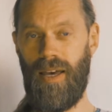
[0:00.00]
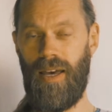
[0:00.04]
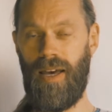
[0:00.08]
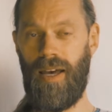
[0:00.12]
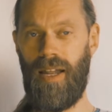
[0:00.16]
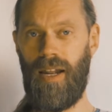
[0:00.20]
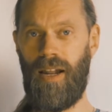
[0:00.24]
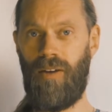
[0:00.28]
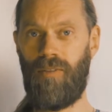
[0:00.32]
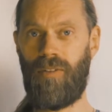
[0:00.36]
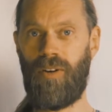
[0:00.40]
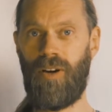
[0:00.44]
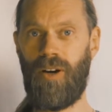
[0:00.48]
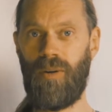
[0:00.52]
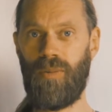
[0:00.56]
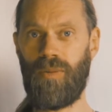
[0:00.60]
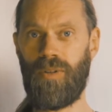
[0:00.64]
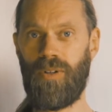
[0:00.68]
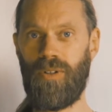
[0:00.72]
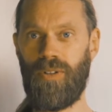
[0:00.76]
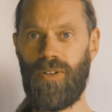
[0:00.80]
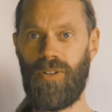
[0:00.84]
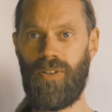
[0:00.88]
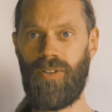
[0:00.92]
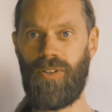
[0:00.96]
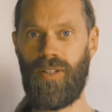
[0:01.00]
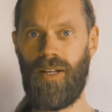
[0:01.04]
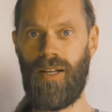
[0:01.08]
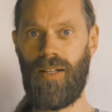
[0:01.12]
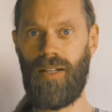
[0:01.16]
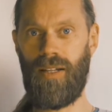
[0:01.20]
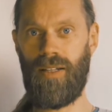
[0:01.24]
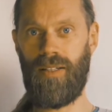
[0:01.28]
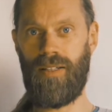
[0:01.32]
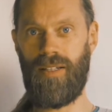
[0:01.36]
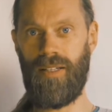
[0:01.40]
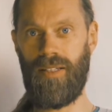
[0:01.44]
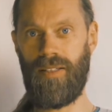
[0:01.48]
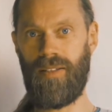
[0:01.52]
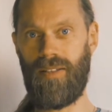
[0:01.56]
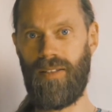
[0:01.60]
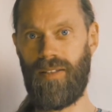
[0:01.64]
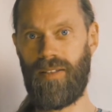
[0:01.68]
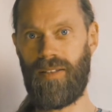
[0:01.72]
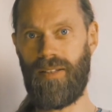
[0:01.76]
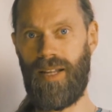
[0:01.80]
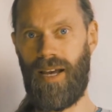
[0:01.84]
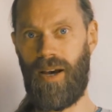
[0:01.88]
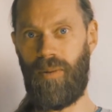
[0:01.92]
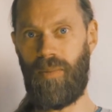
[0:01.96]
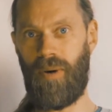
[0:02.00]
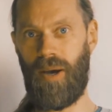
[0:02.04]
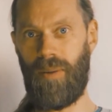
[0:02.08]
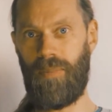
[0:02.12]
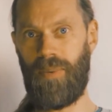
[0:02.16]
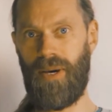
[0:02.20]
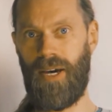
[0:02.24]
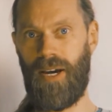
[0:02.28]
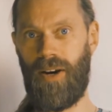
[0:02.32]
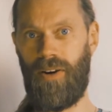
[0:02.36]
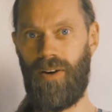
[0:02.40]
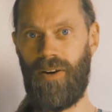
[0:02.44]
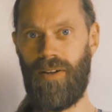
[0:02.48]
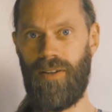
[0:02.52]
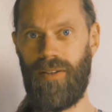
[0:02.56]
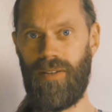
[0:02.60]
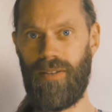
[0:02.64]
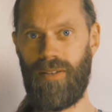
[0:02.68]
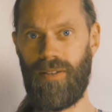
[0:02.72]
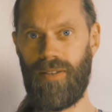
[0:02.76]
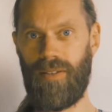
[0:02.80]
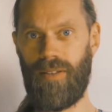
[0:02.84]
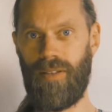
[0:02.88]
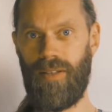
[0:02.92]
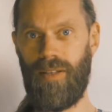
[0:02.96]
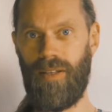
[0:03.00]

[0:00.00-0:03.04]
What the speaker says: And I've come to understand that this is now my parent.